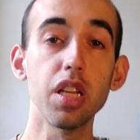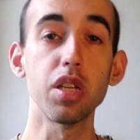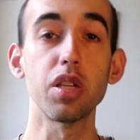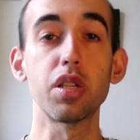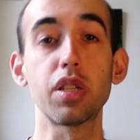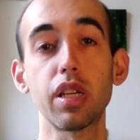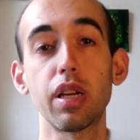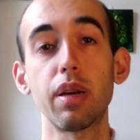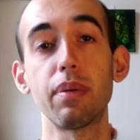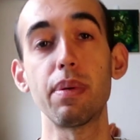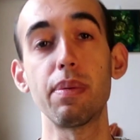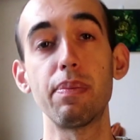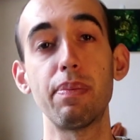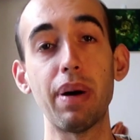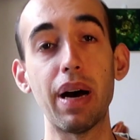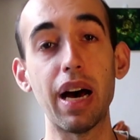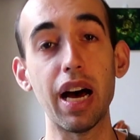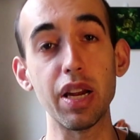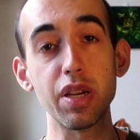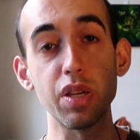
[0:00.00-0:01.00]
This is going to be
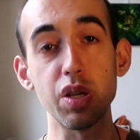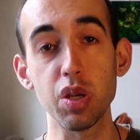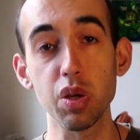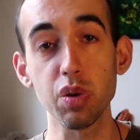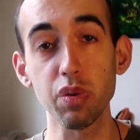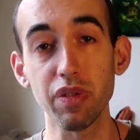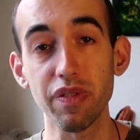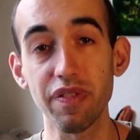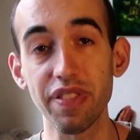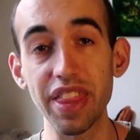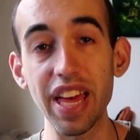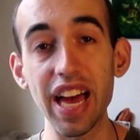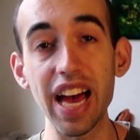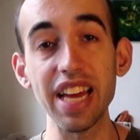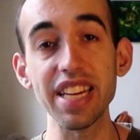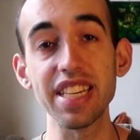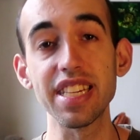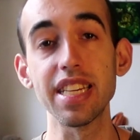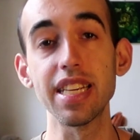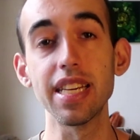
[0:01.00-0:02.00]
Part 2 of
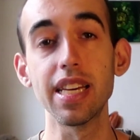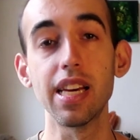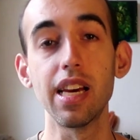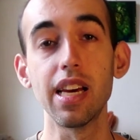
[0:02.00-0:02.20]
that.